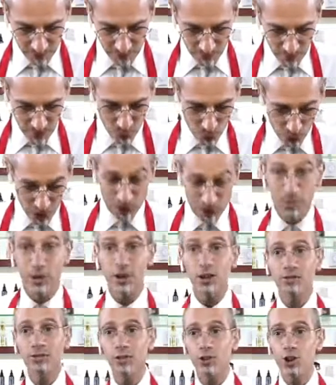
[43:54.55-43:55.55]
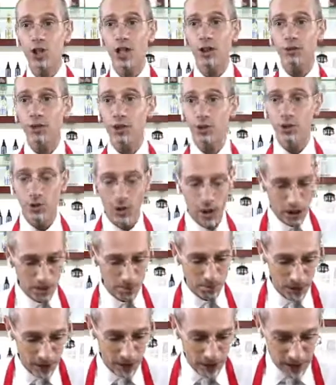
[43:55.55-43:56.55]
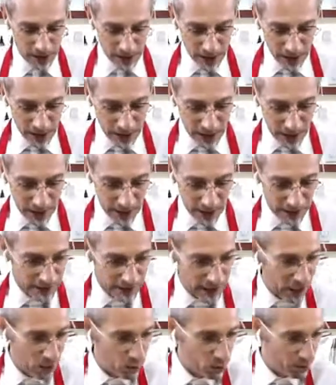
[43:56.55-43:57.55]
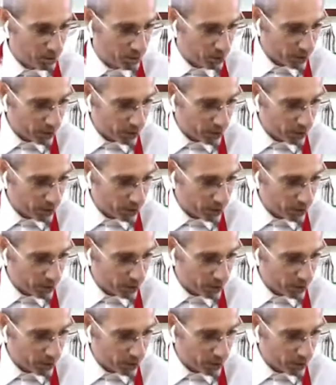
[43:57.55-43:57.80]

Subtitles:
with a beautiful cherry on top. And I will put it